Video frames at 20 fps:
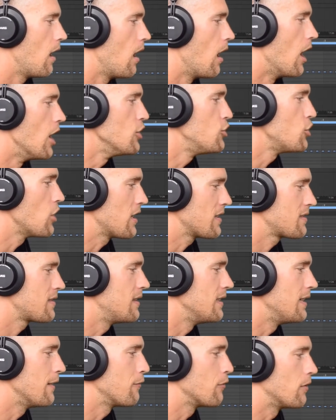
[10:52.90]
adjust
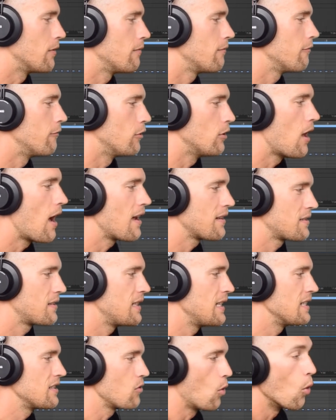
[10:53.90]
the different velocities,